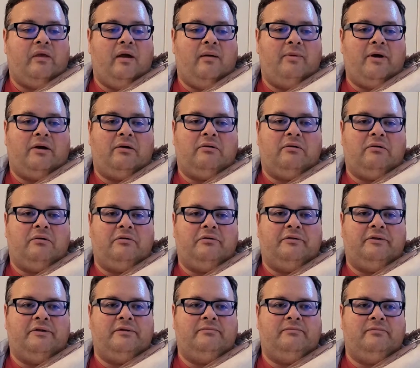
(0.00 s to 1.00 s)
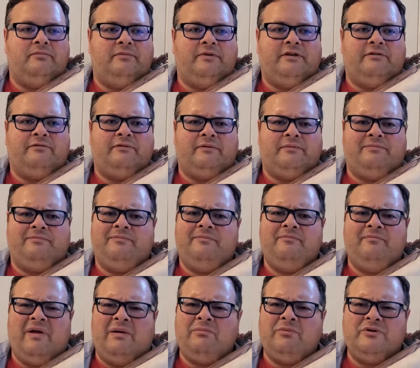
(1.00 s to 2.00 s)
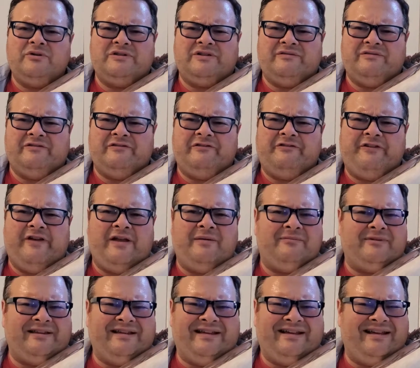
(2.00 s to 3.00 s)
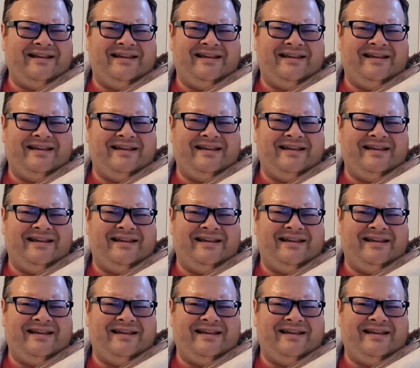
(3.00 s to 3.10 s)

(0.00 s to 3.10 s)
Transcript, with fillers: about all the different members of the family.